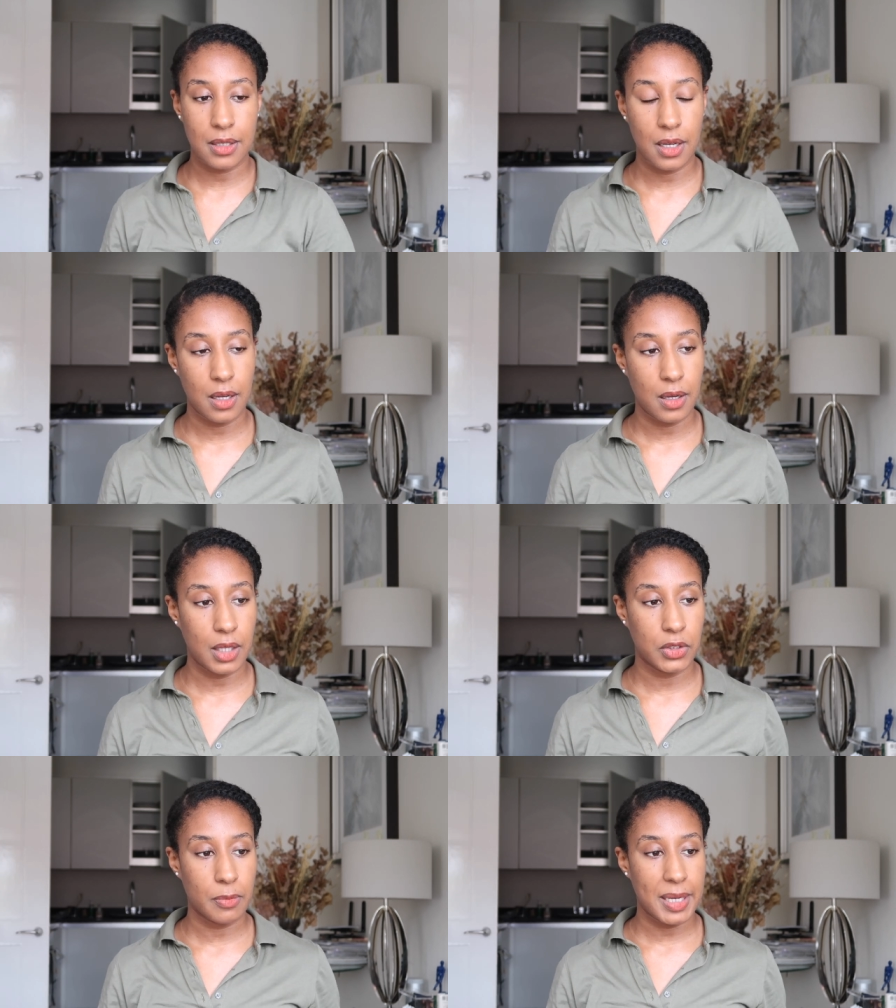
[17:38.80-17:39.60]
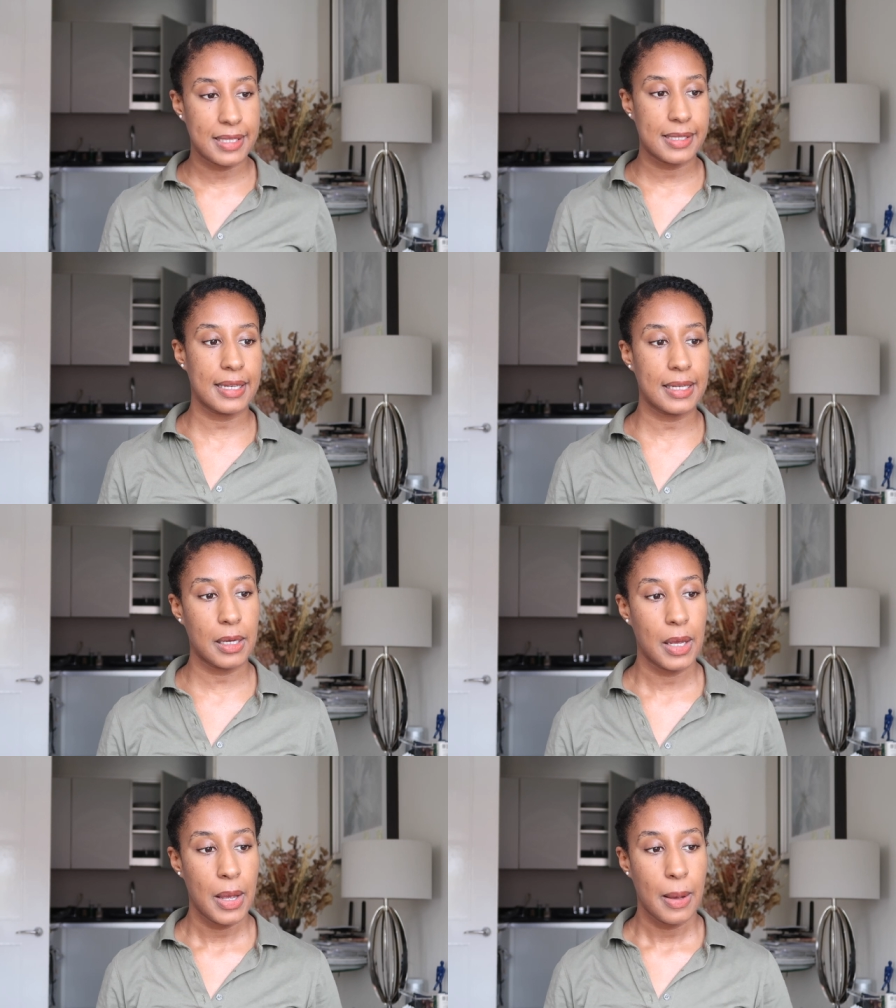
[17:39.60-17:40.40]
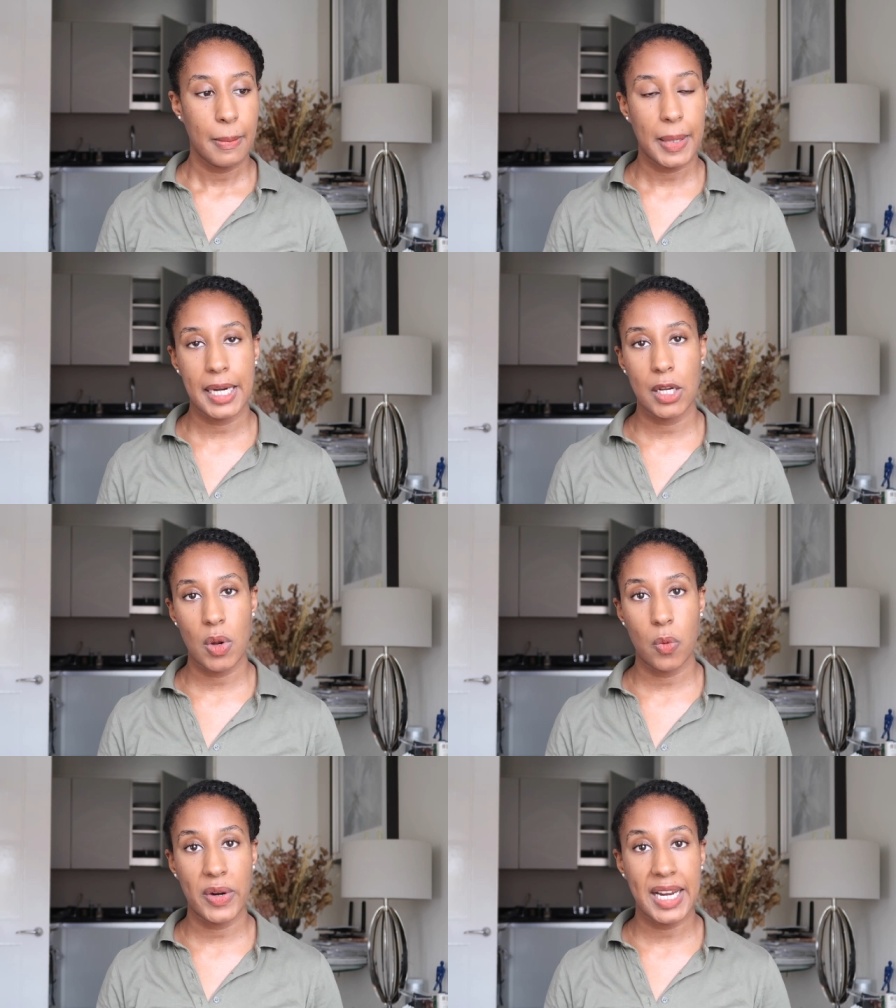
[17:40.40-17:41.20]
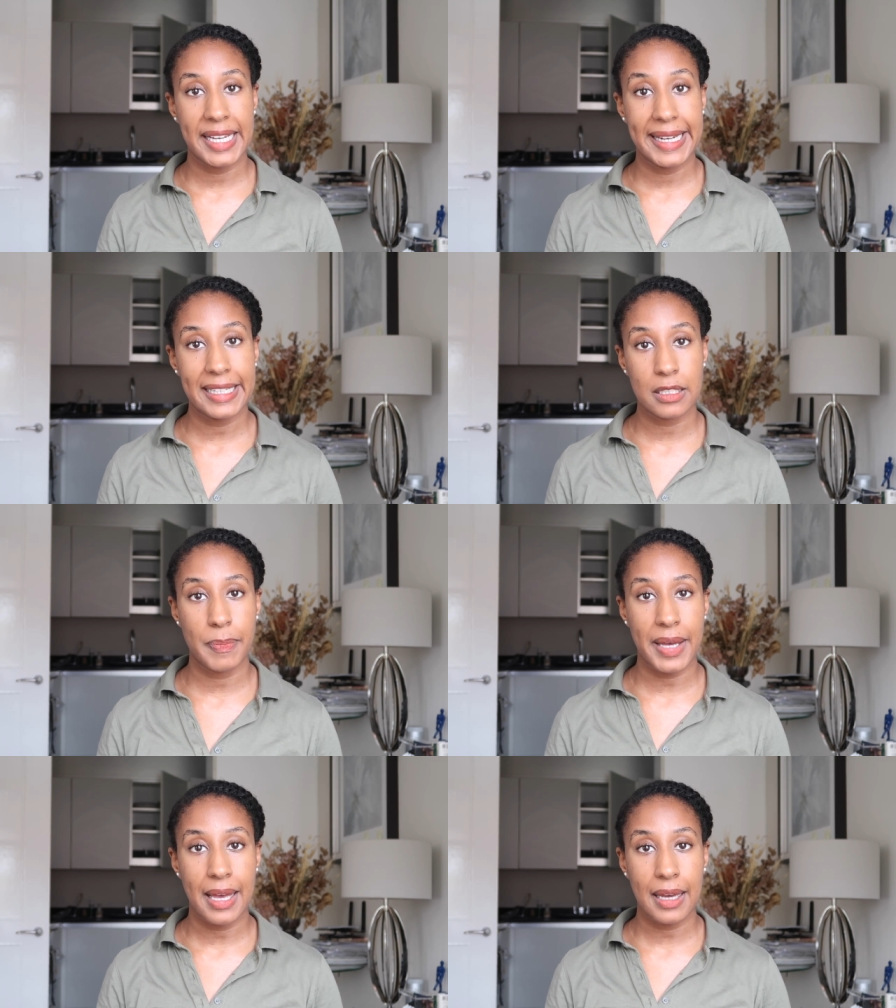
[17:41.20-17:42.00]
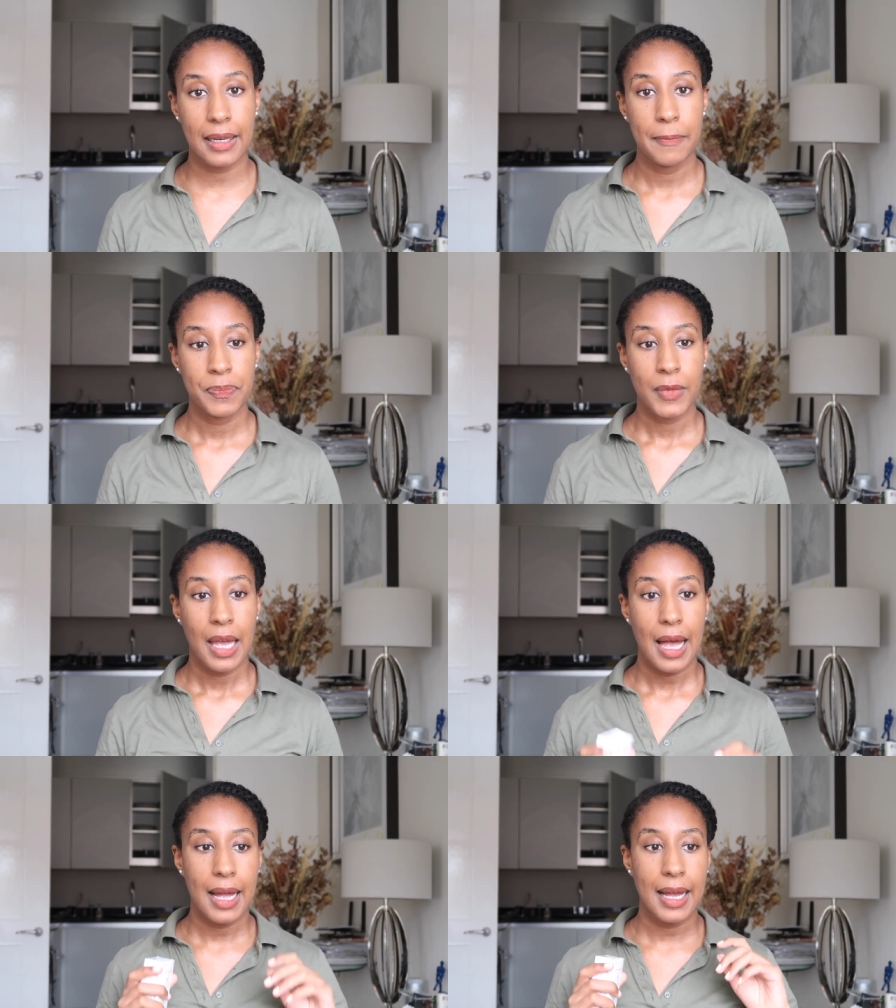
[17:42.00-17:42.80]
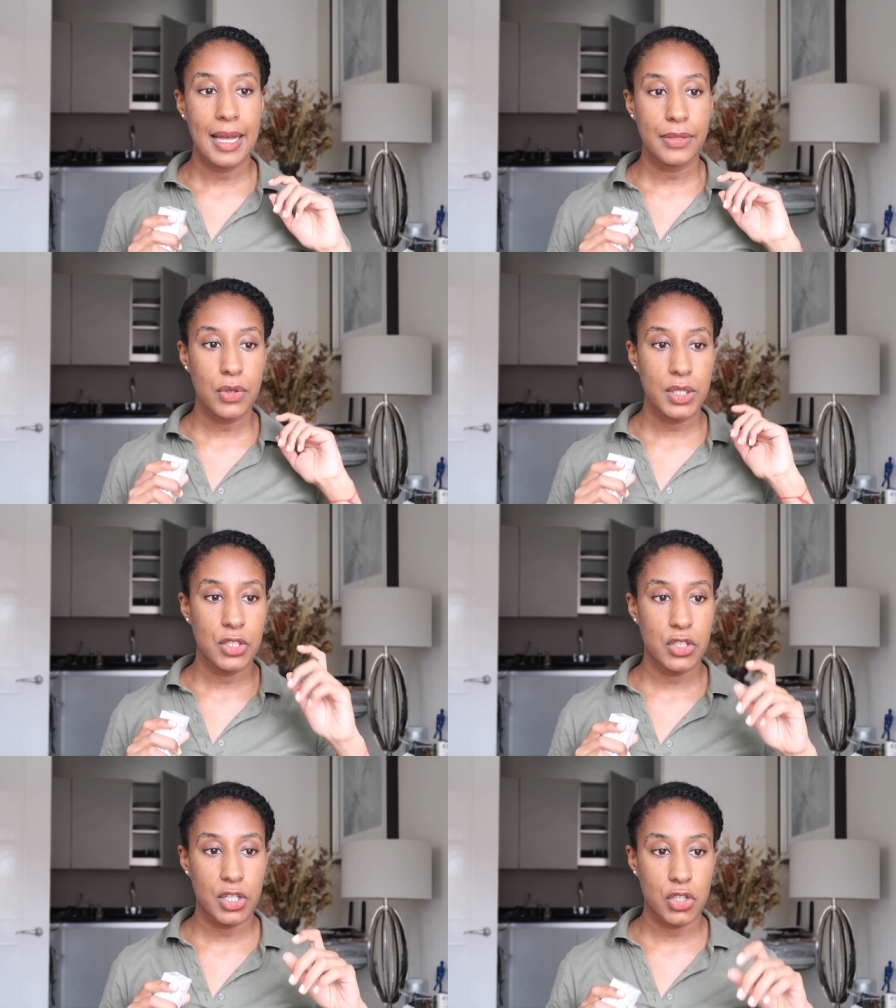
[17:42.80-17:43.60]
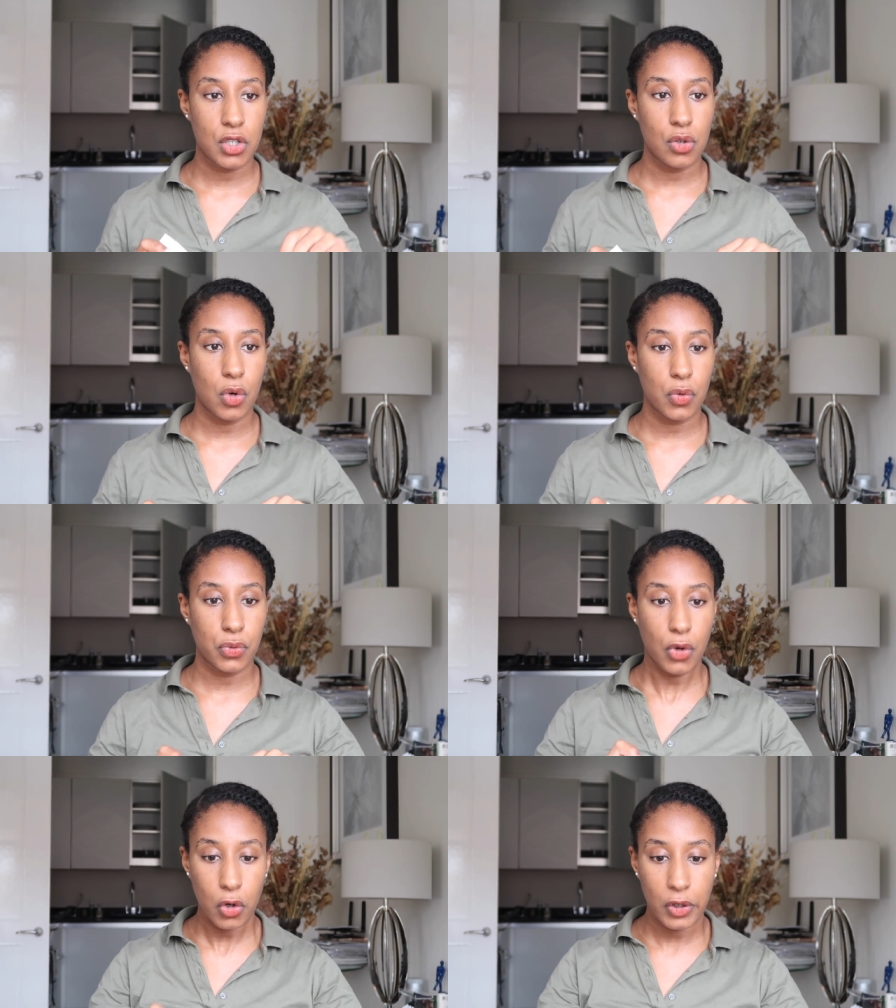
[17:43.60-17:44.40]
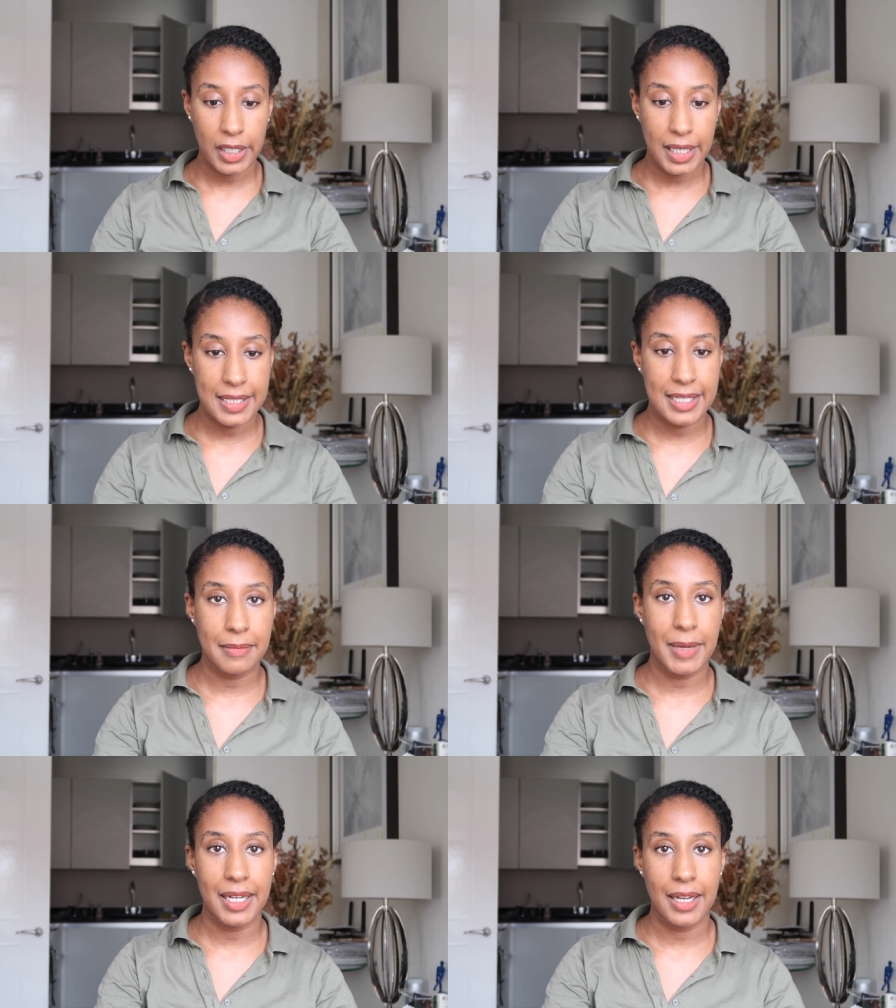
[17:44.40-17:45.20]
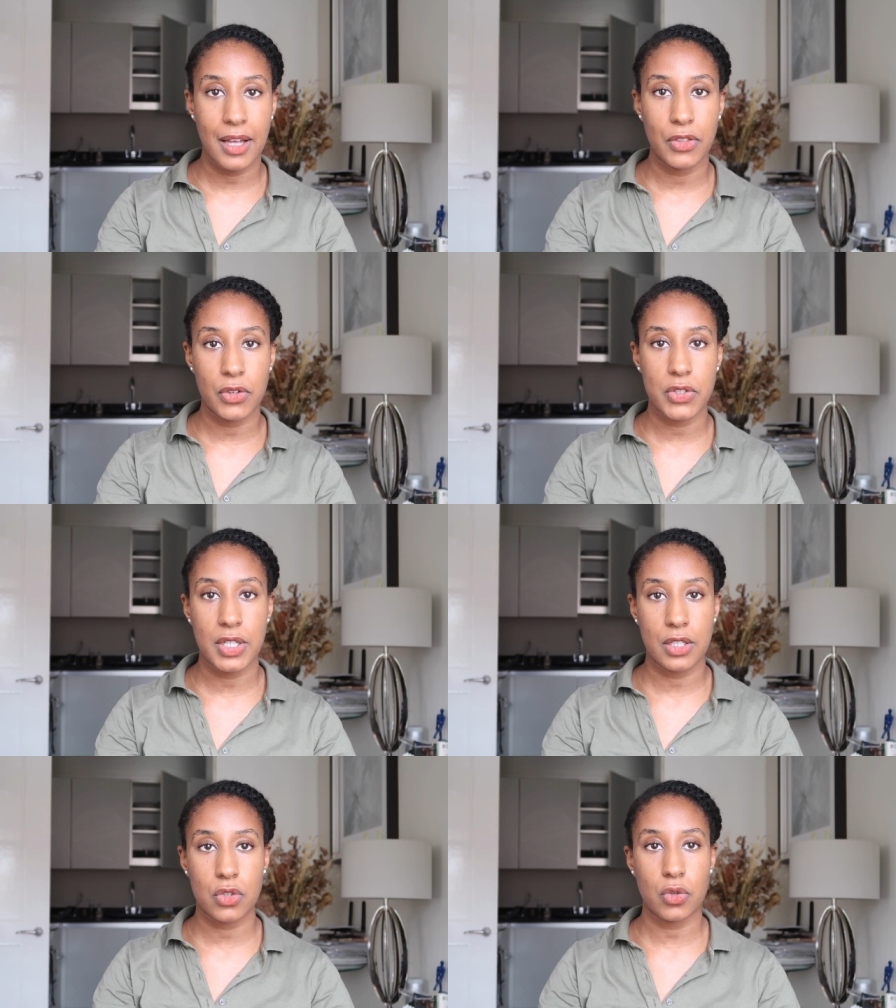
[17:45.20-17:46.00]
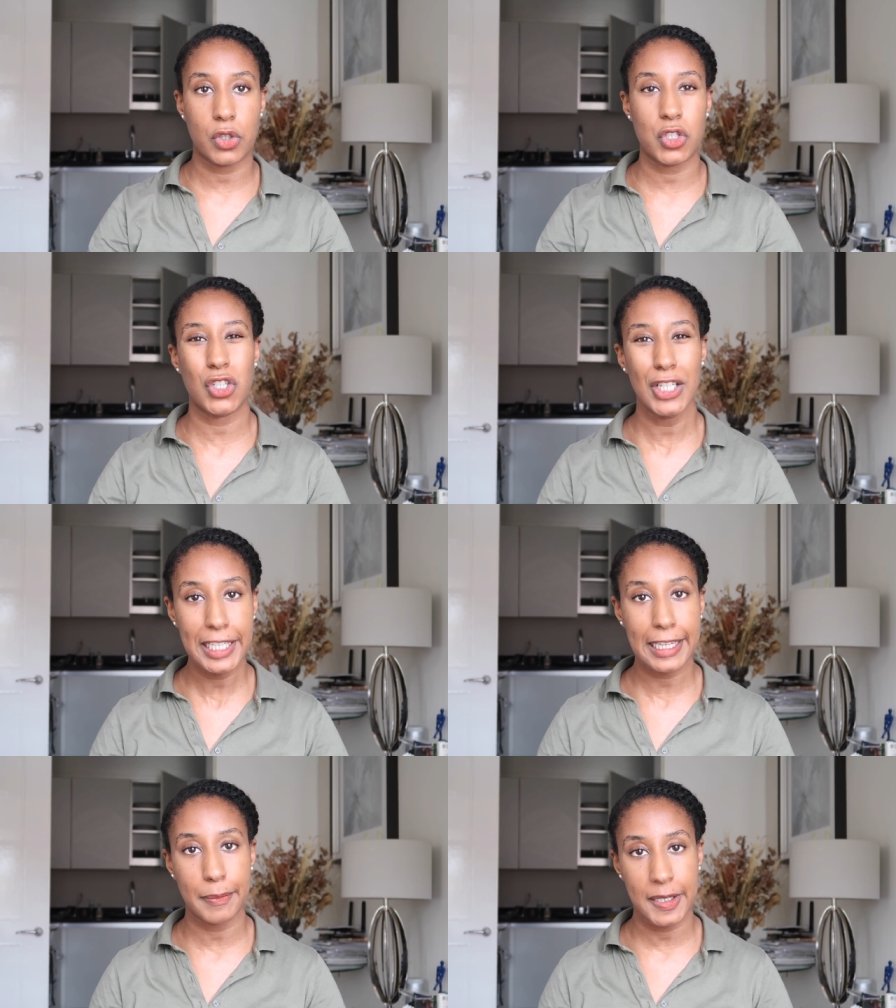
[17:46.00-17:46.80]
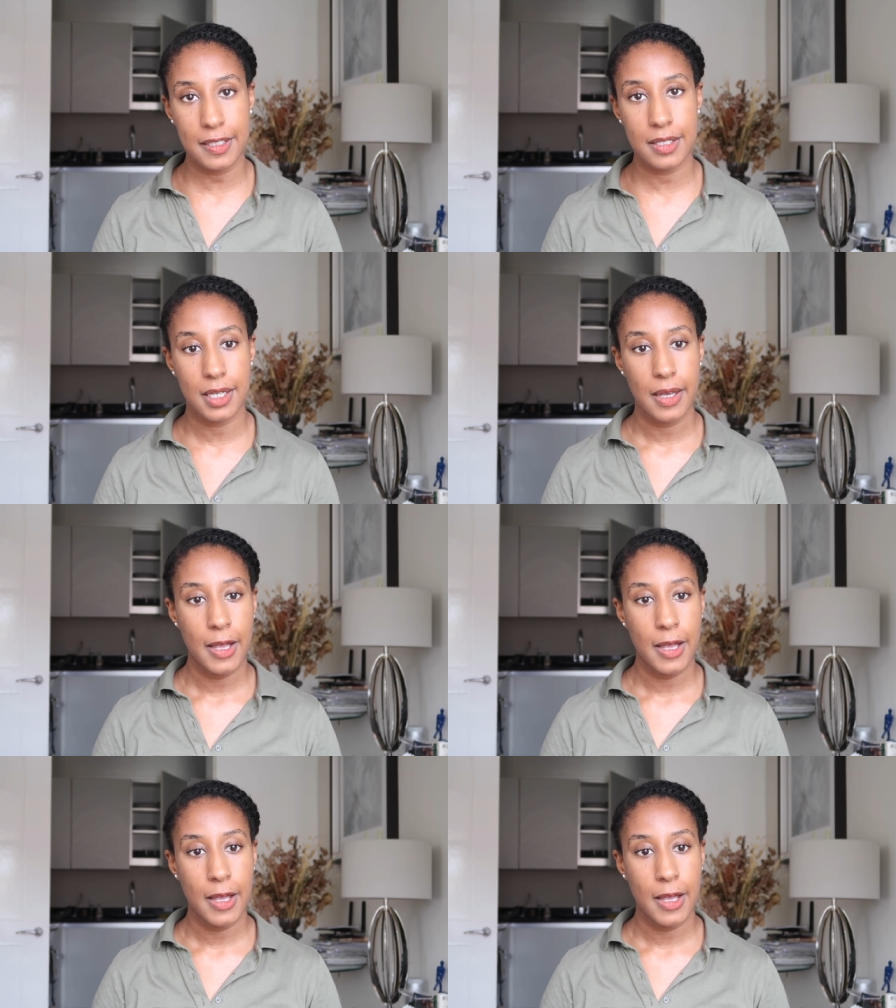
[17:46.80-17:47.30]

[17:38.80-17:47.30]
under my sink. But anyway, when I got back, I had the intention of organizing my under sink storage a little bit,